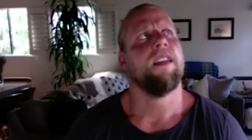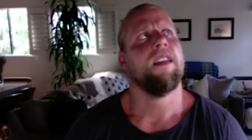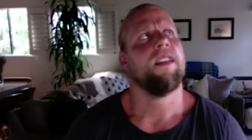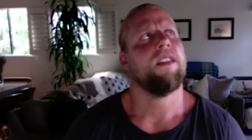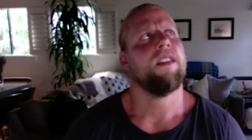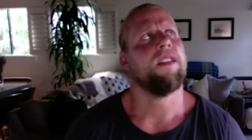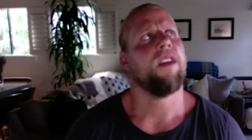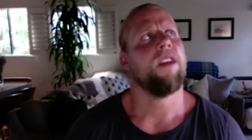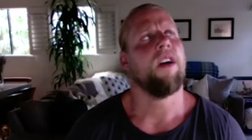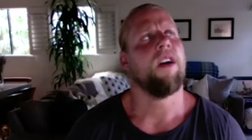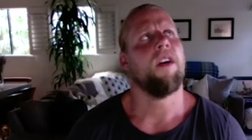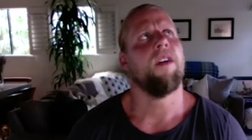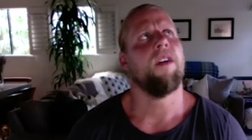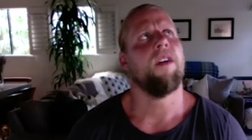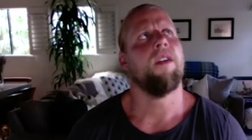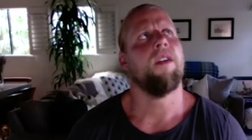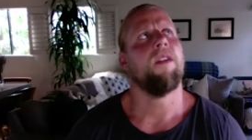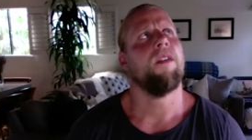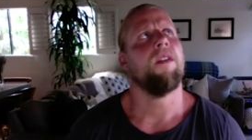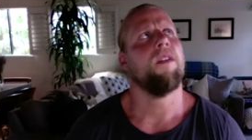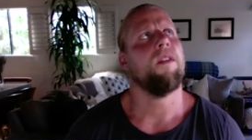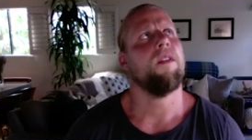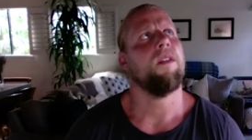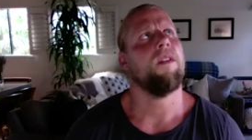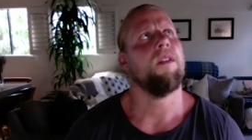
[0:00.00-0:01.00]

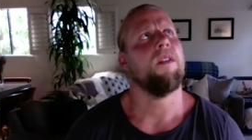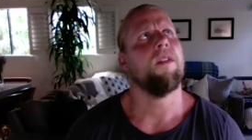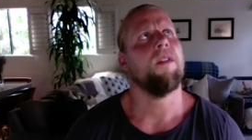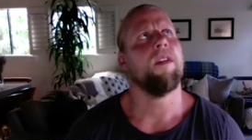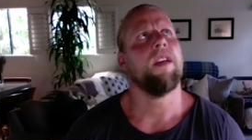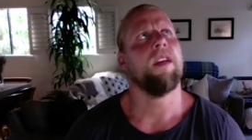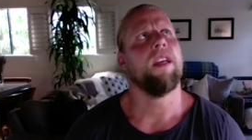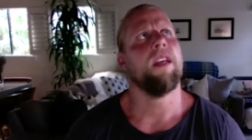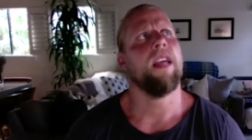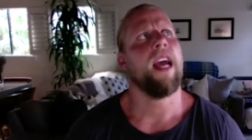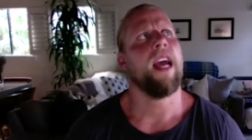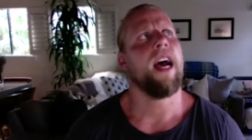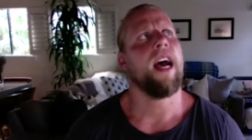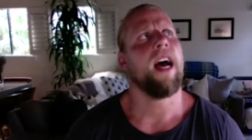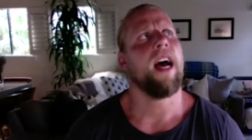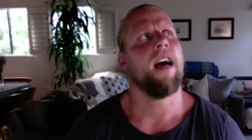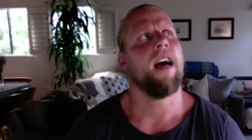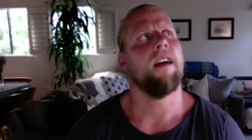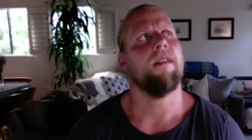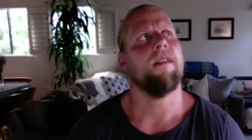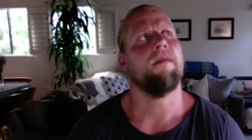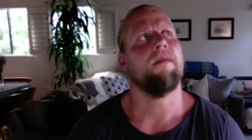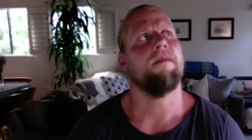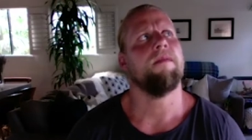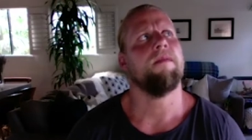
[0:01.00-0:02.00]
so yeah,
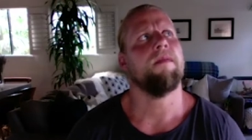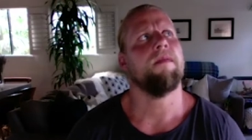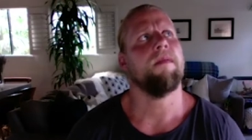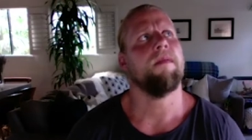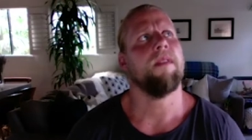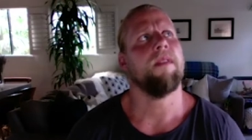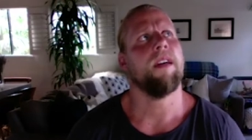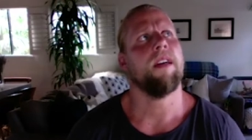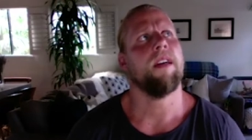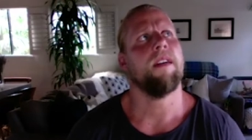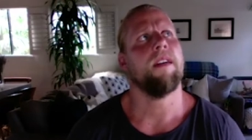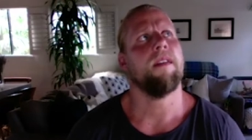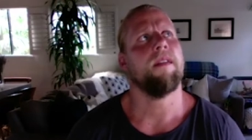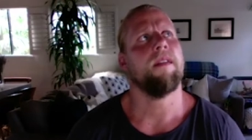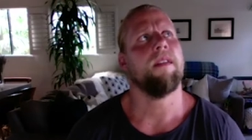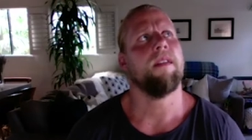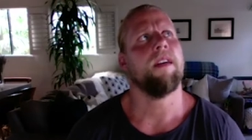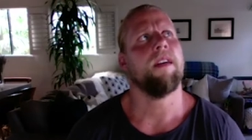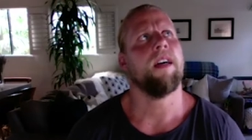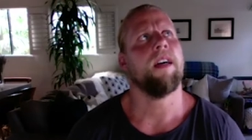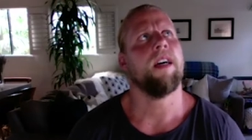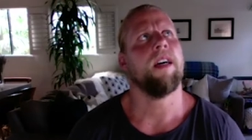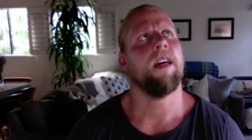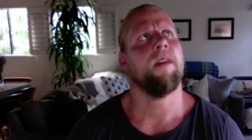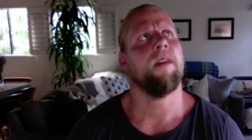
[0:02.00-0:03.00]

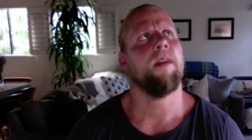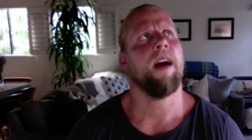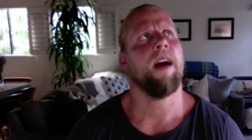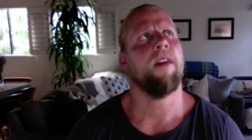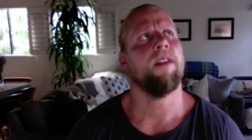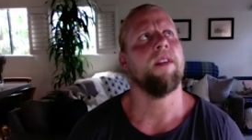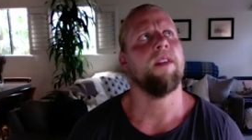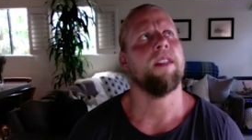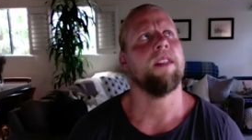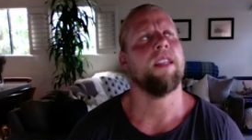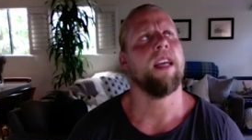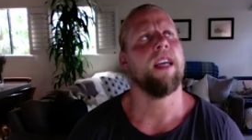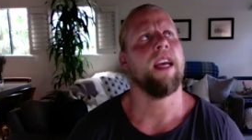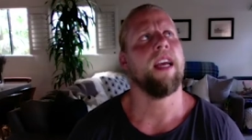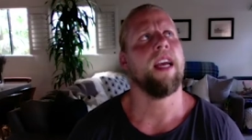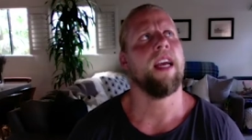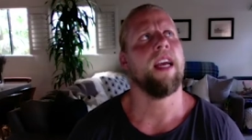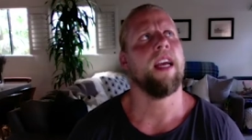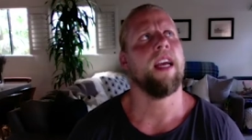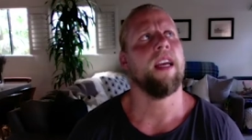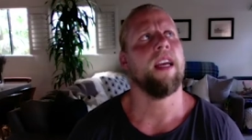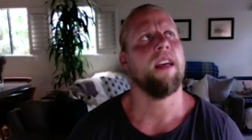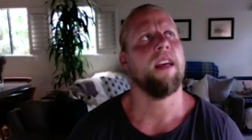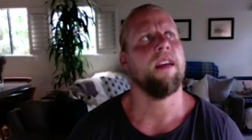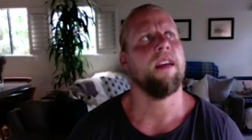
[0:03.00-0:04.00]
um, I would say